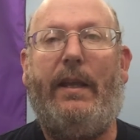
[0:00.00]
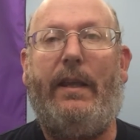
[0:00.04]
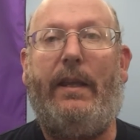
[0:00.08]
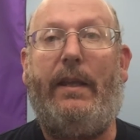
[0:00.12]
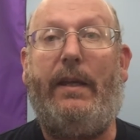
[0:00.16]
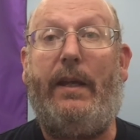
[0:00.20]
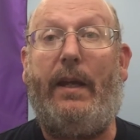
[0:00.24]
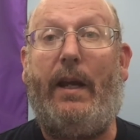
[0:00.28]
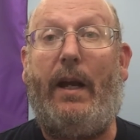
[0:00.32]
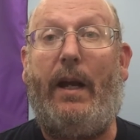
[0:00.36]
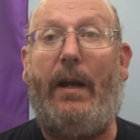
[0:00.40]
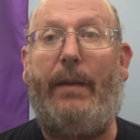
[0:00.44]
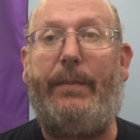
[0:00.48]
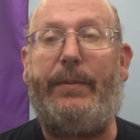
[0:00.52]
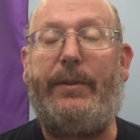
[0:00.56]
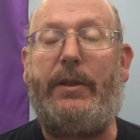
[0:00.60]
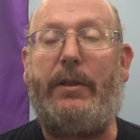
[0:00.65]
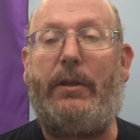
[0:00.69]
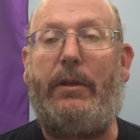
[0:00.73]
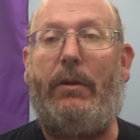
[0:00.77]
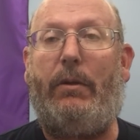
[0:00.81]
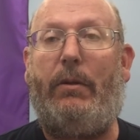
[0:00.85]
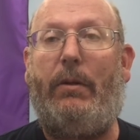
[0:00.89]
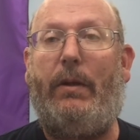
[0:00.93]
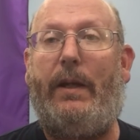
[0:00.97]
the
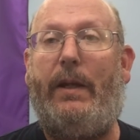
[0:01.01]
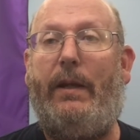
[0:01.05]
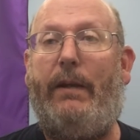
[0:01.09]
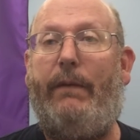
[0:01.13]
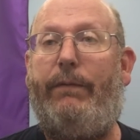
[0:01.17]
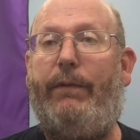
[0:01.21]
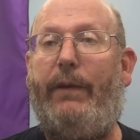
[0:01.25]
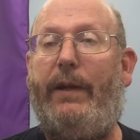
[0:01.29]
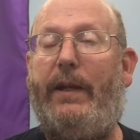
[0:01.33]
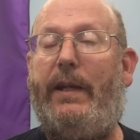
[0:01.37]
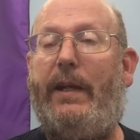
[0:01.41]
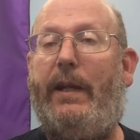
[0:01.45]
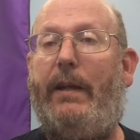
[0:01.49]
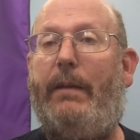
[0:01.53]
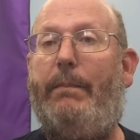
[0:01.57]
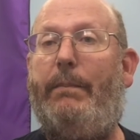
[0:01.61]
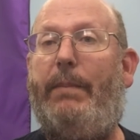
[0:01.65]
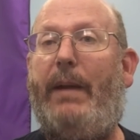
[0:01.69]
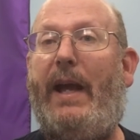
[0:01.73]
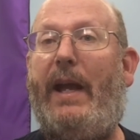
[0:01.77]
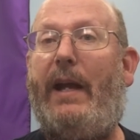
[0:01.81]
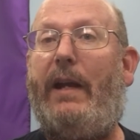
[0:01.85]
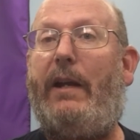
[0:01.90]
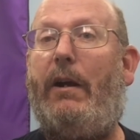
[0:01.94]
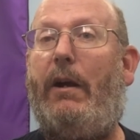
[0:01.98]
obstacle. And if we can
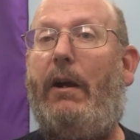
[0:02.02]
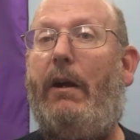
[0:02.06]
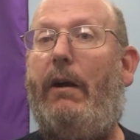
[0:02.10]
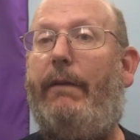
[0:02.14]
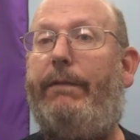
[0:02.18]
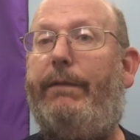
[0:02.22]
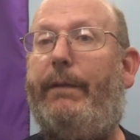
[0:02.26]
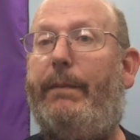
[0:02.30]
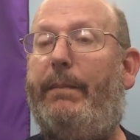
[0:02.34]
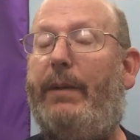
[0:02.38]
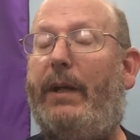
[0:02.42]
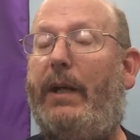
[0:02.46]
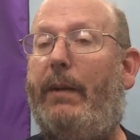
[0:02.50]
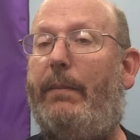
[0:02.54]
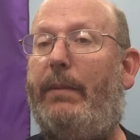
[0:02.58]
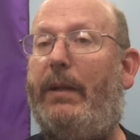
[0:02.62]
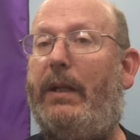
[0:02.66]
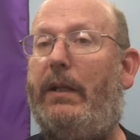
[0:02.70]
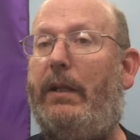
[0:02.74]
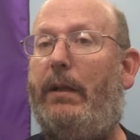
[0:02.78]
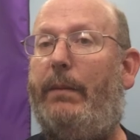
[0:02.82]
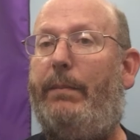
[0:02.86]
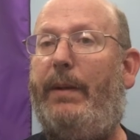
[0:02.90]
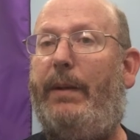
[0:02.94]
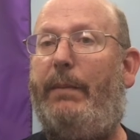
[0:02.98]
back off and become a
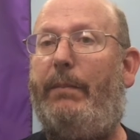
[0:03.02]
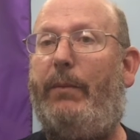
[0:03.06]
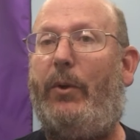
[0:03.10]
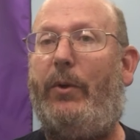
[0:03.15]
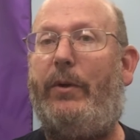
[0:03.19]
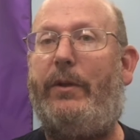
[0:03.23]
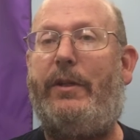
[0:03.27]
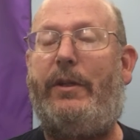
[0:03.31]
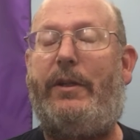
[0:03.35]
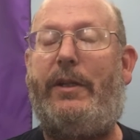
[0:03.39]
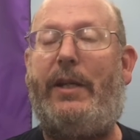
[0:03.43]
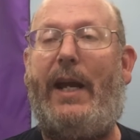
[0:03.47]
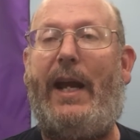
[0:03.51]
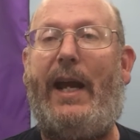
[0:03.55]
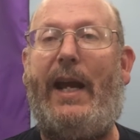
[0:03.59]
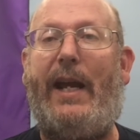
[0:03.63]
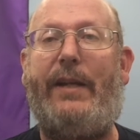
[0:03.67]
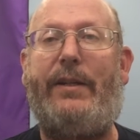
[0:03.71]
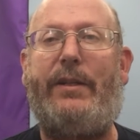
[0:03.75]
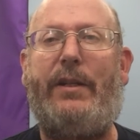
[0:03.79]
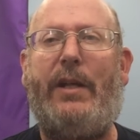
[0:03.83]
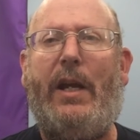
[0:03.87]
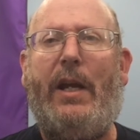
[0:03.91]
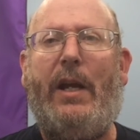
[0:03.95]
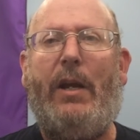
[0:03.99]
little bit more
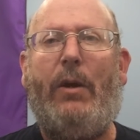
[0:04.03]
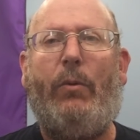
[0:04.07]
detached,